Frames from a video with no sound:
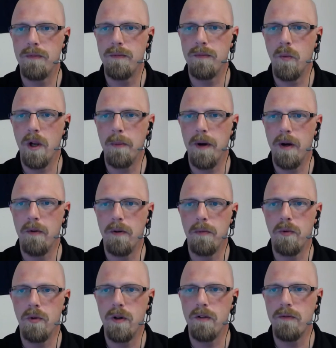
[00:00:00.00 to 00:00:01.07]
What about
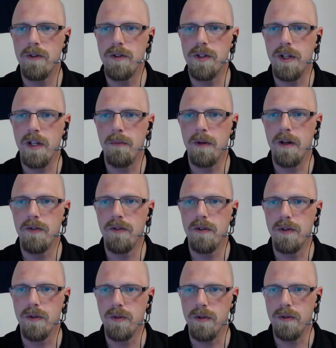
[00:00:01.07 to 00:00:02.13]
reporting phishing email to
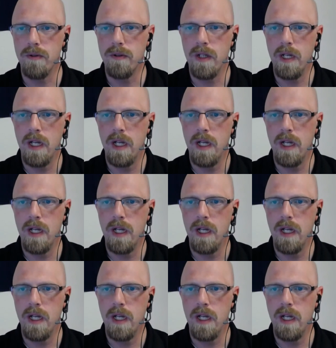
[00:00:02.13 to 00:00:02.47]
Google